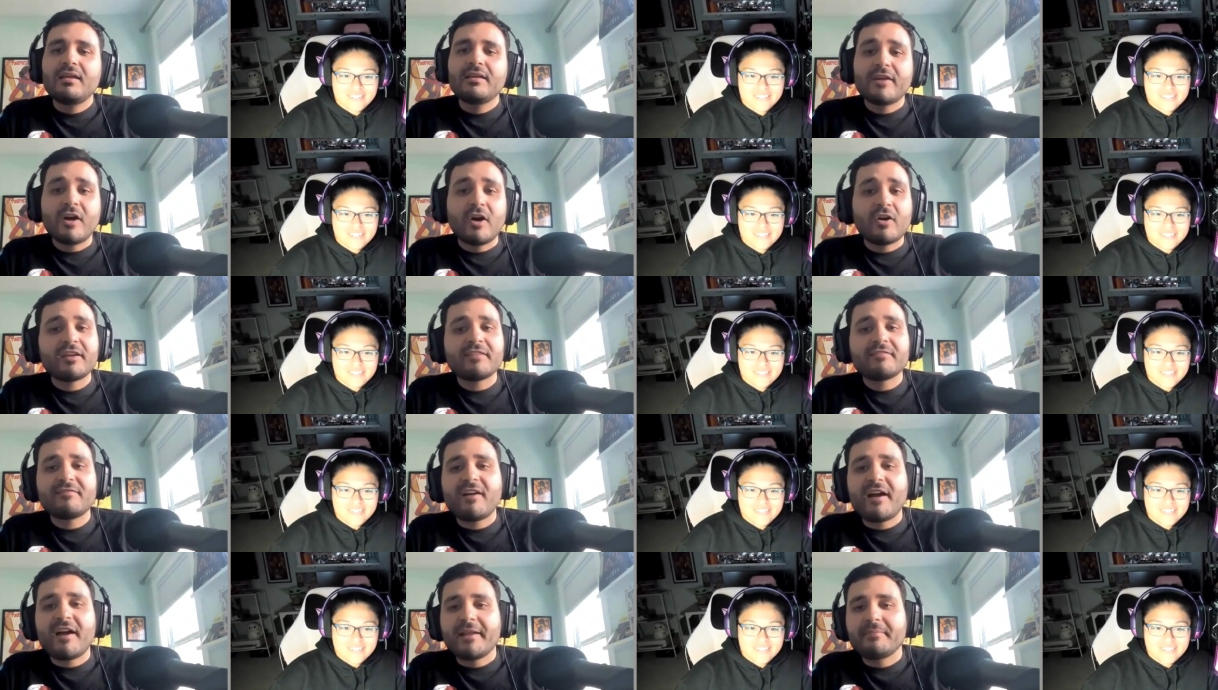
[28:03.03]
Speaker 1: Y'all can
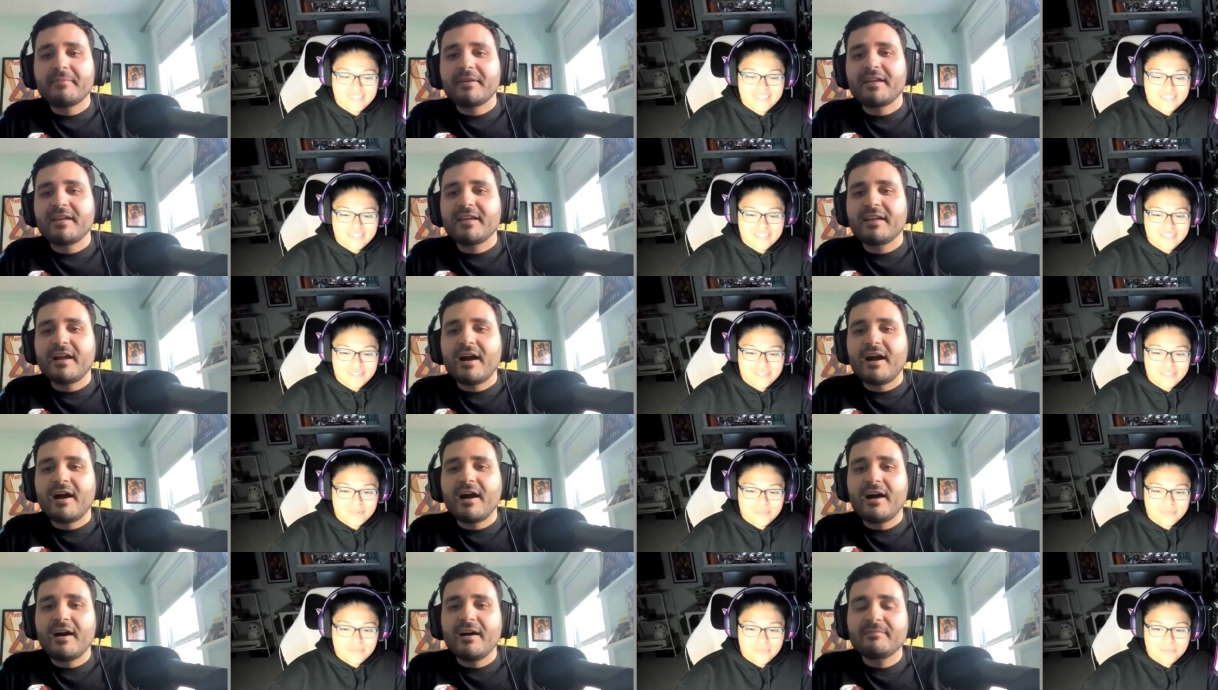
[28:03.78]
find me
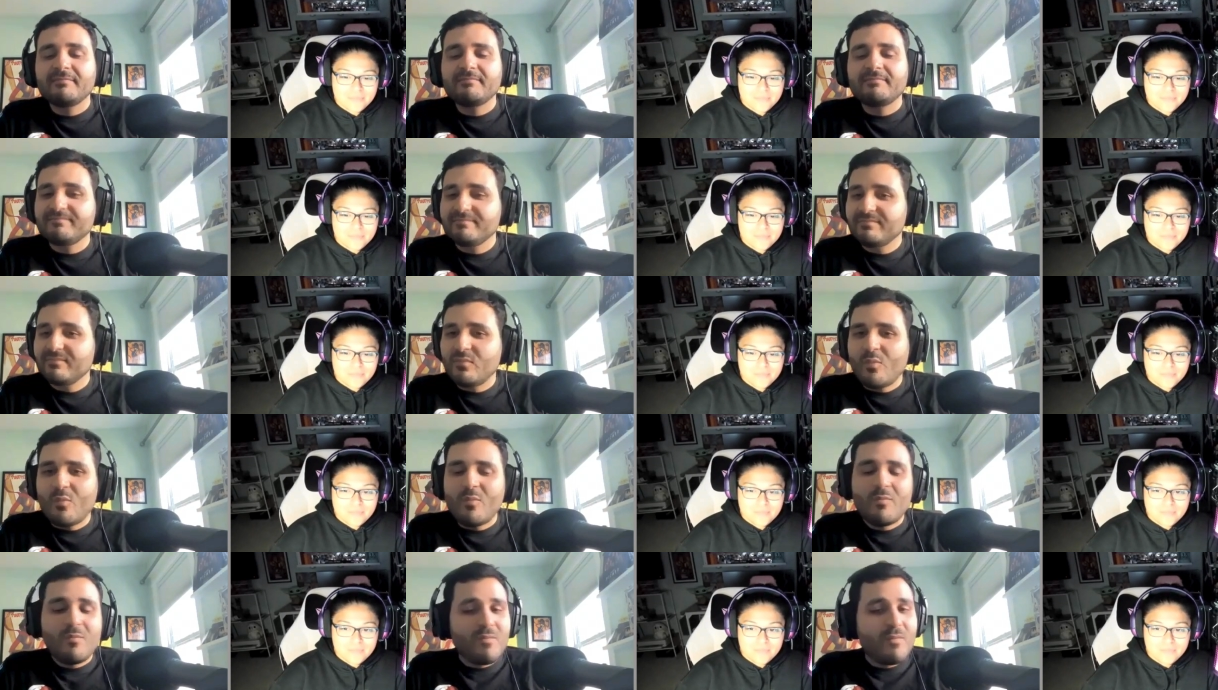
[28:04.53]
um
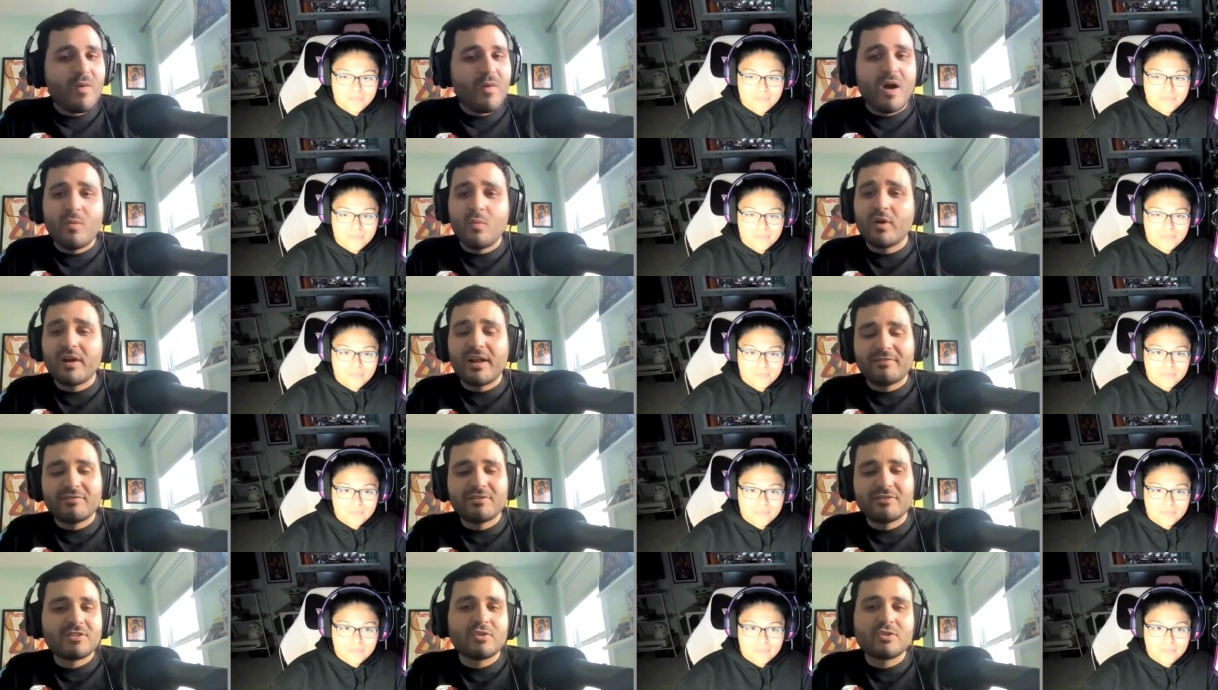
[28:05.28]
on whatever
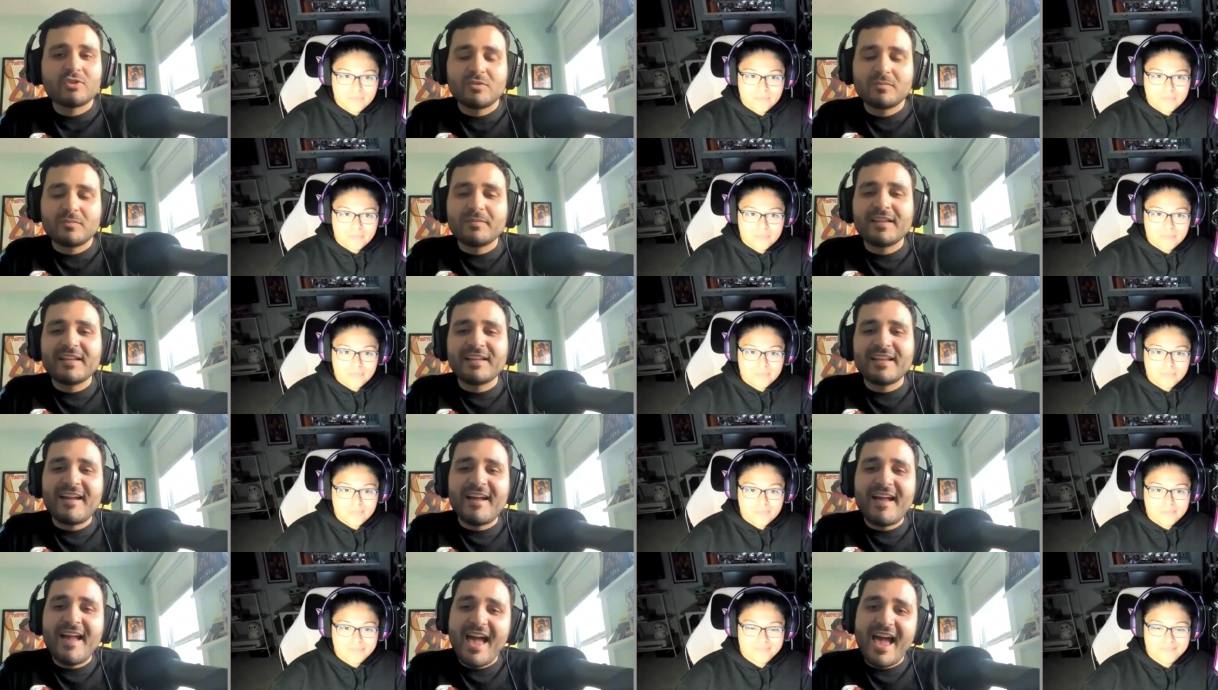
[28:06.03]
social
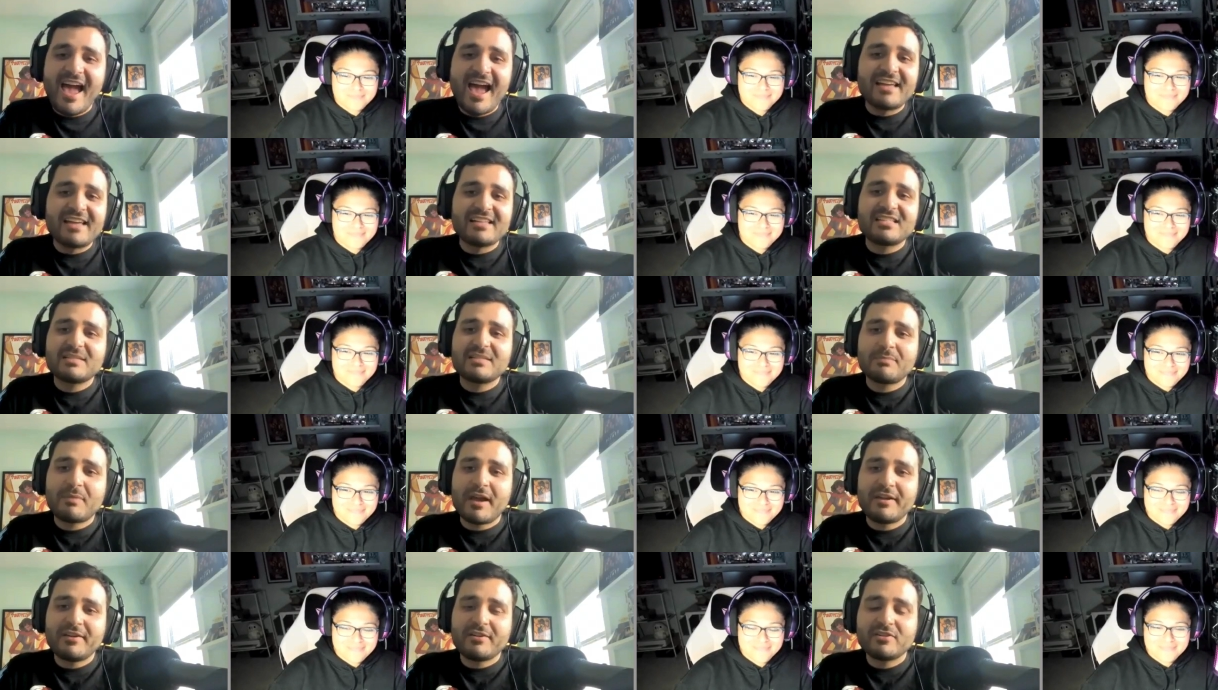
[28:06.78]
media at
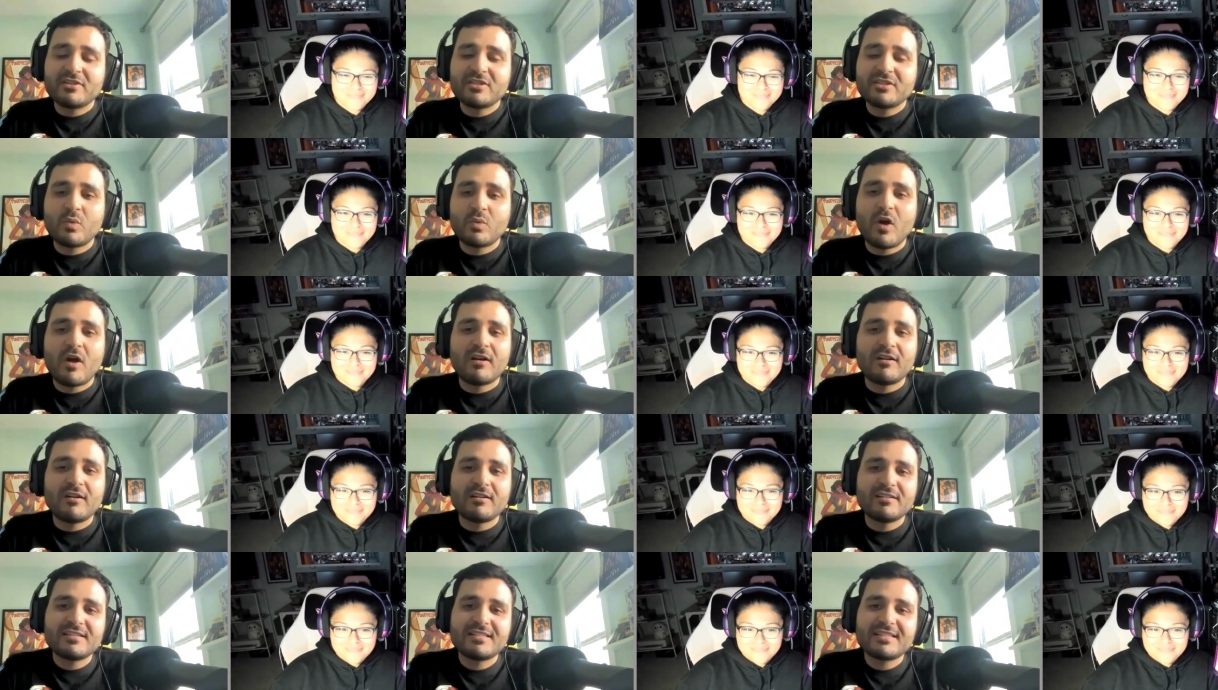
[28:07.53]
Spider
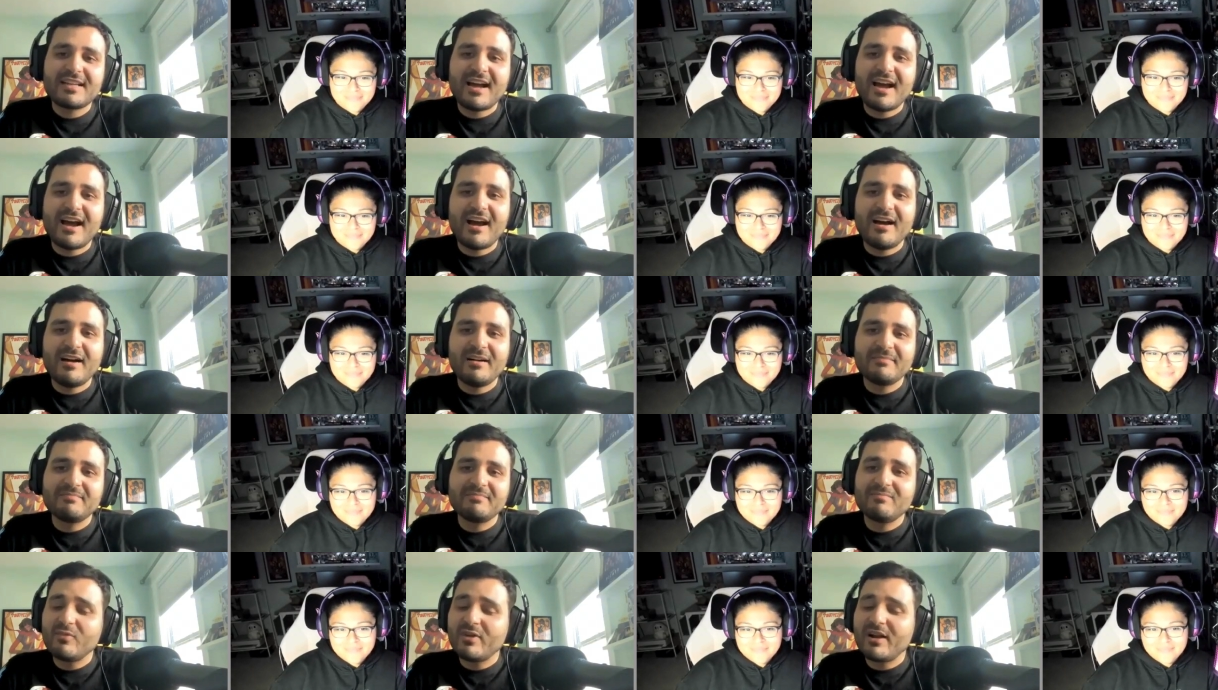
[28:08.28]
Swars. Um,
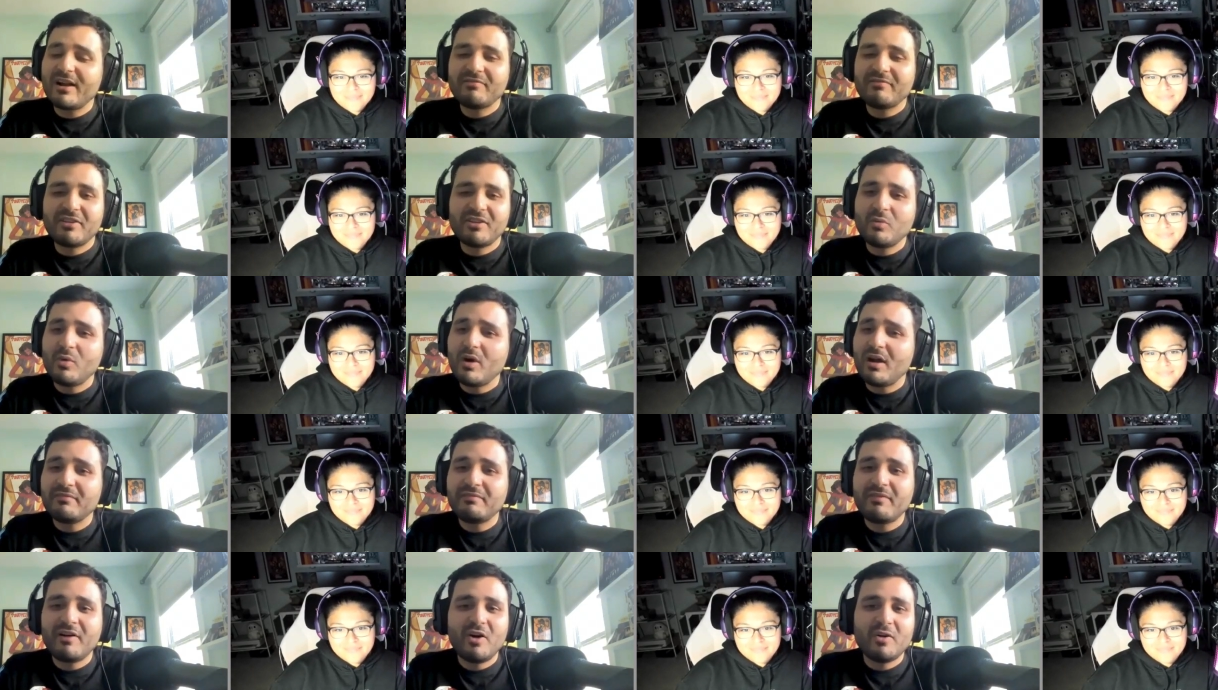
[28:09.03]
whatever you want to
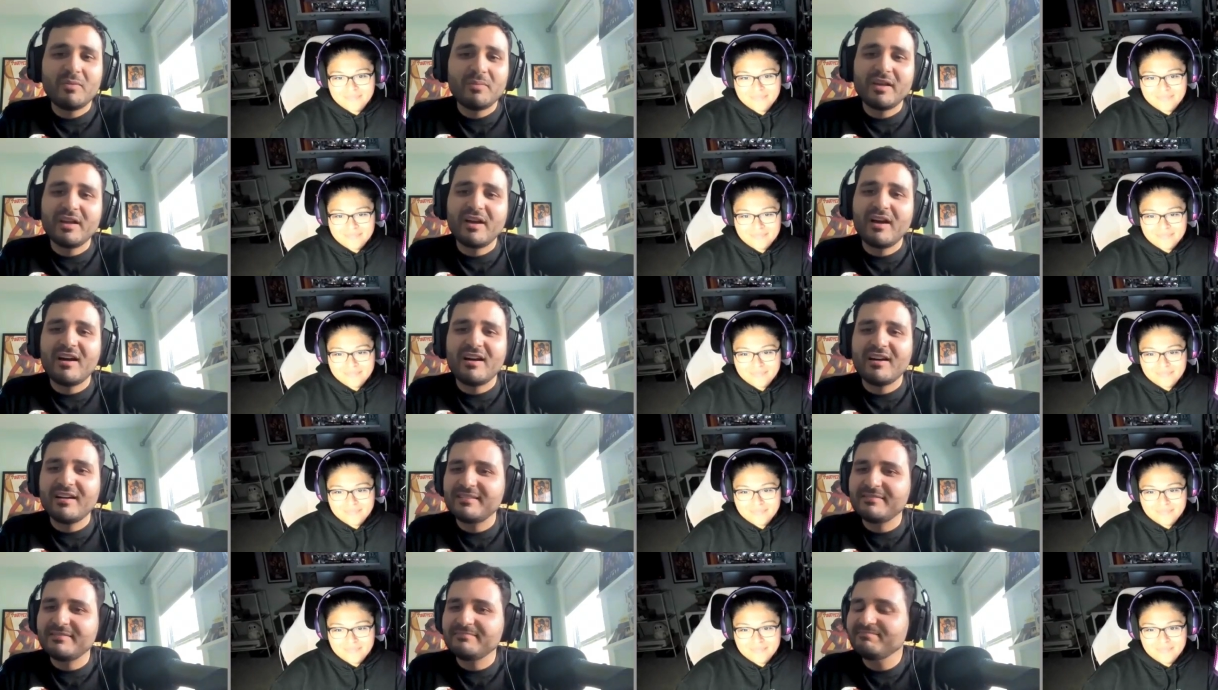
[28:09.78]
follow me
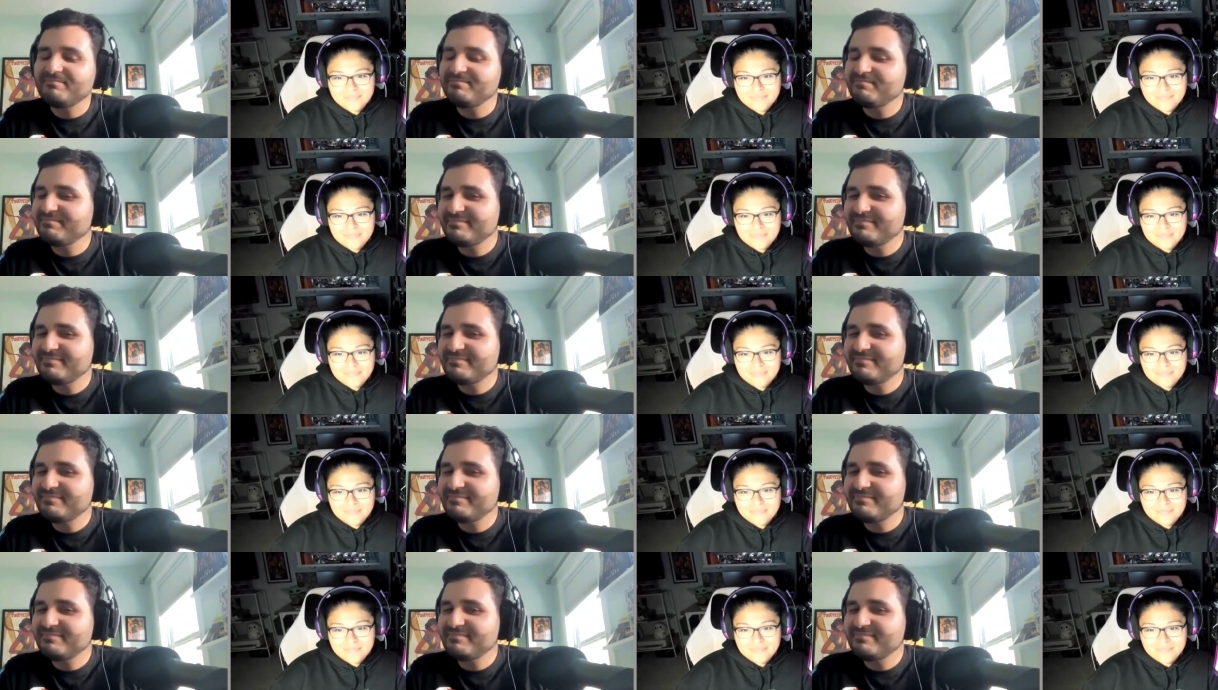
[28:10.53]
on,